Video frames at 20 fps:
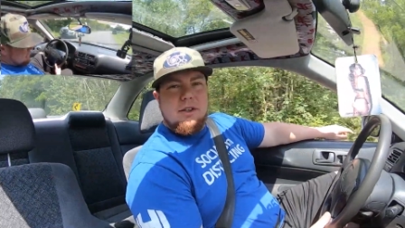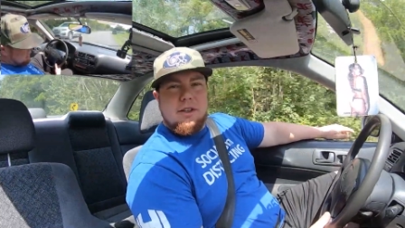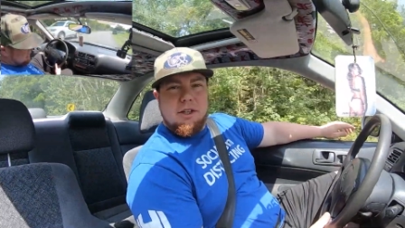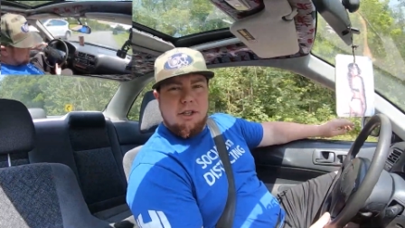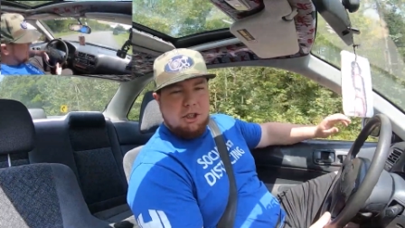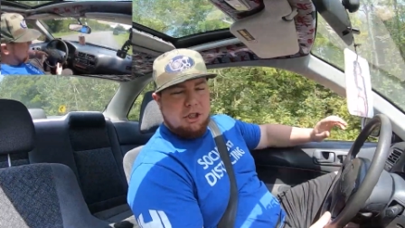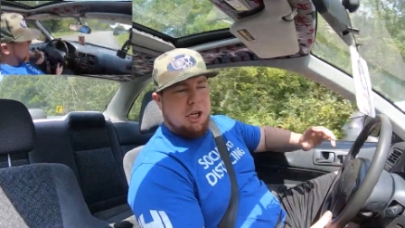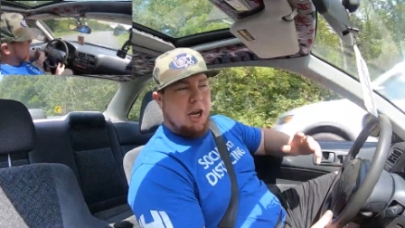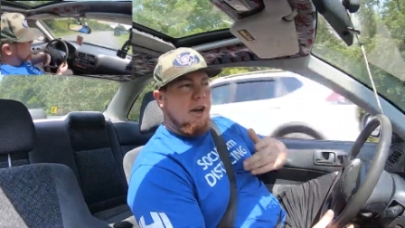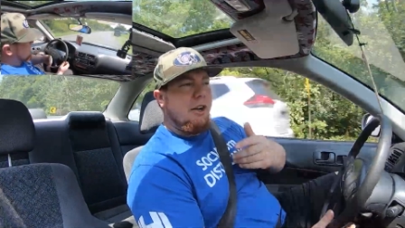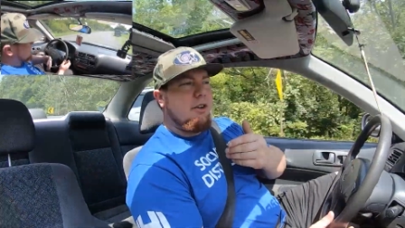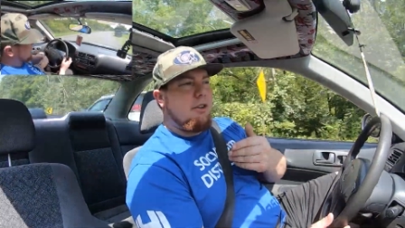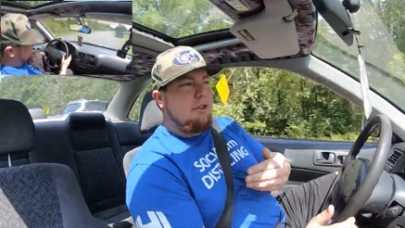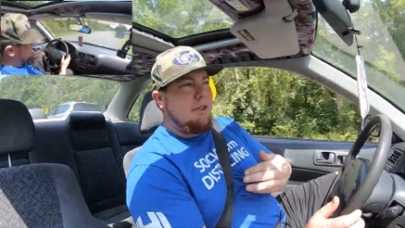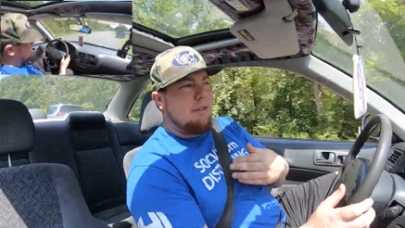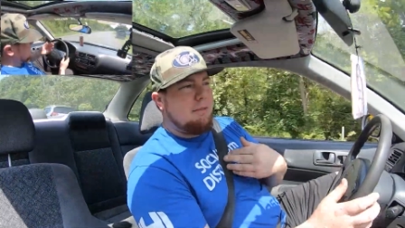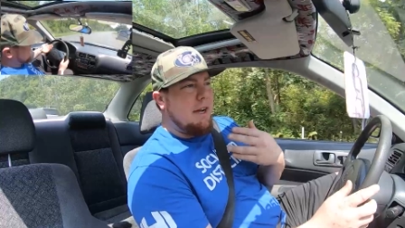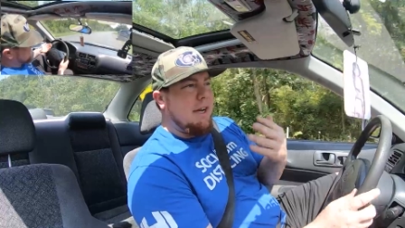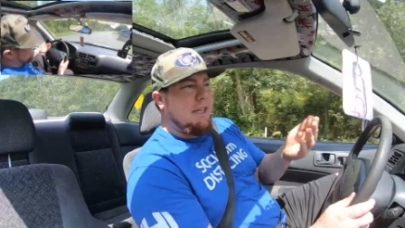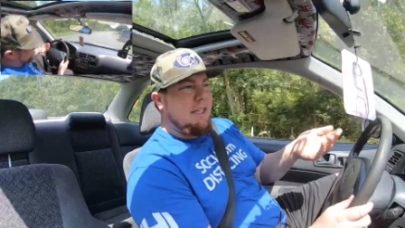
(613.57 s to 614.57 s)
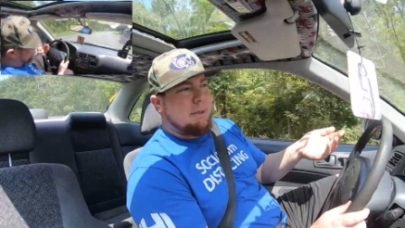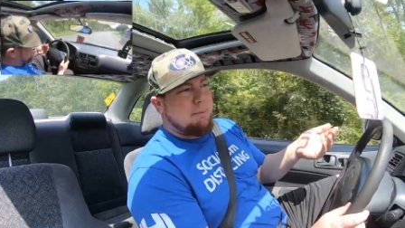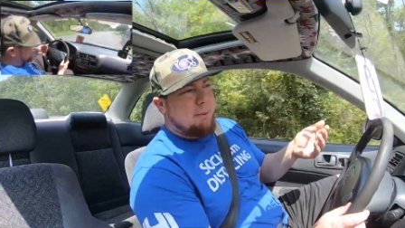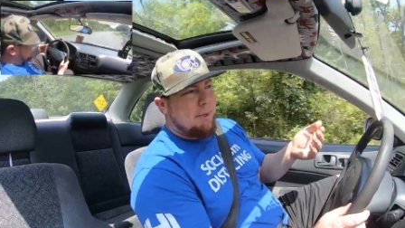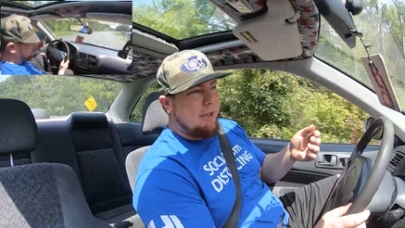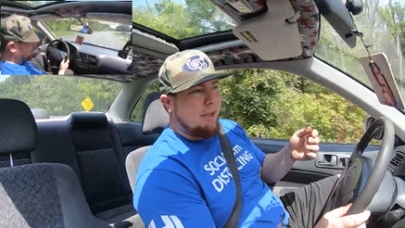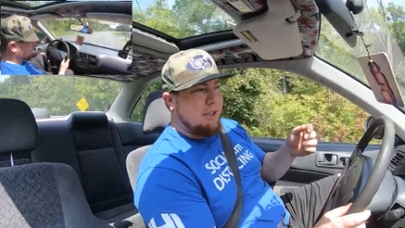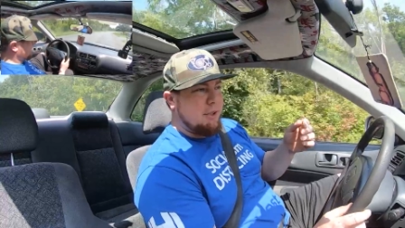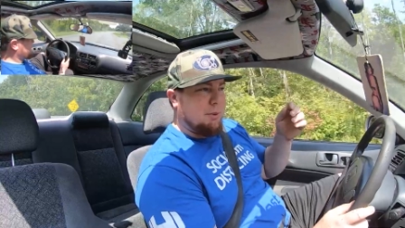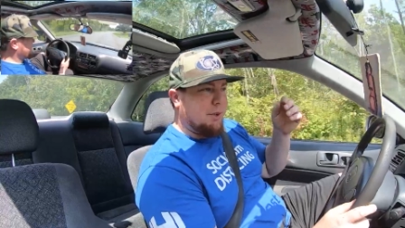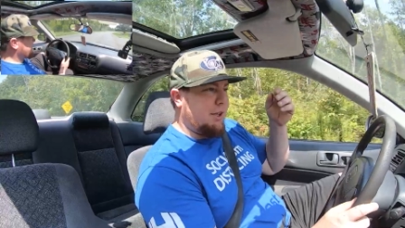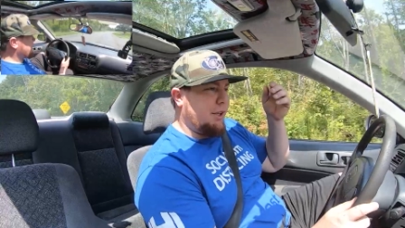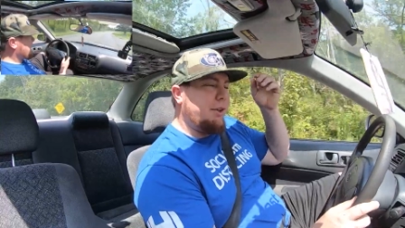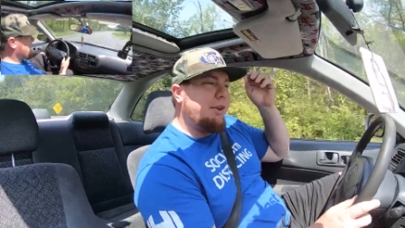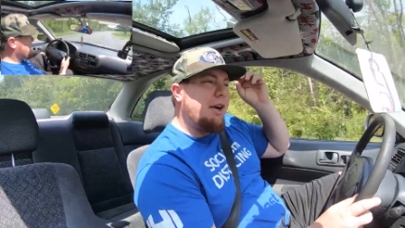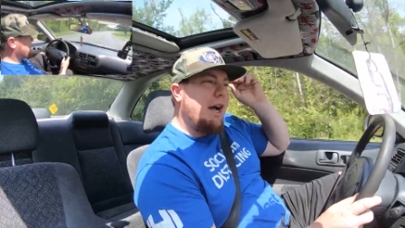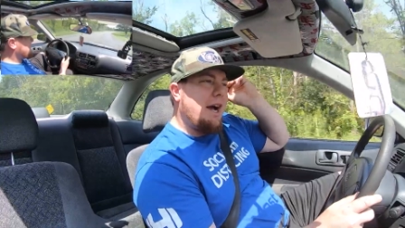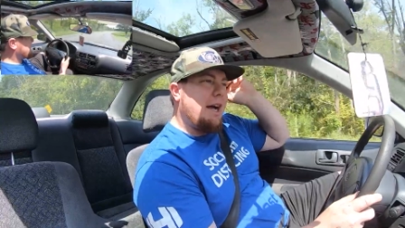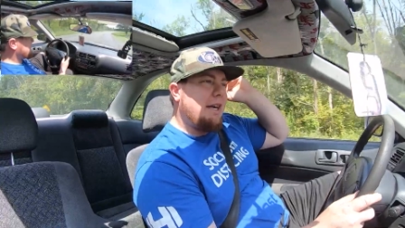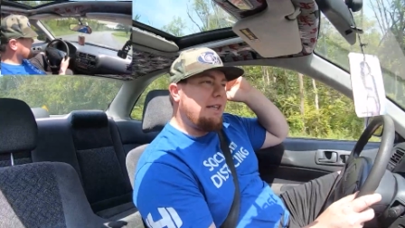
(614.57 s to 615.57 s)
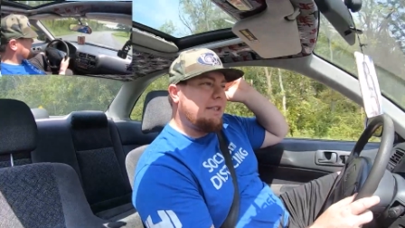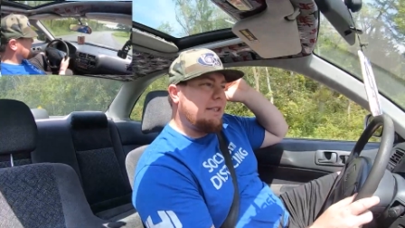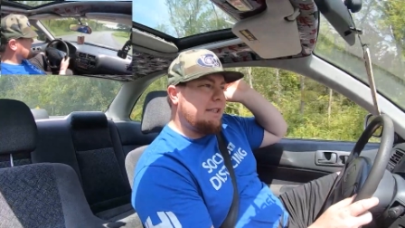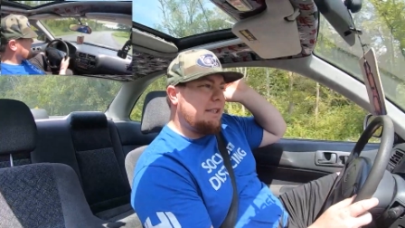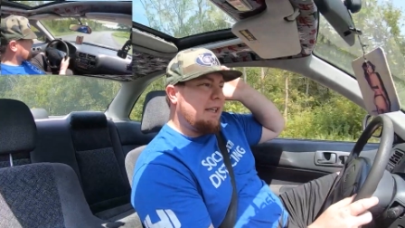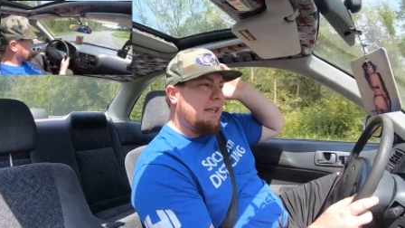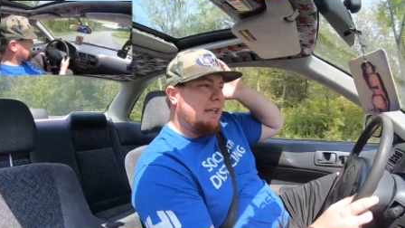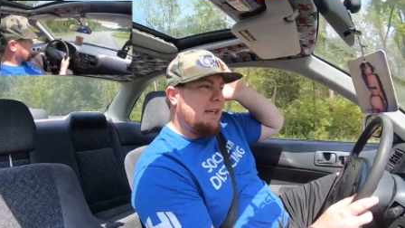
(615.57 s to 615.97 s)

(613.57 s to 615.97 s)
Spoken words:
The channel and my experience with you guys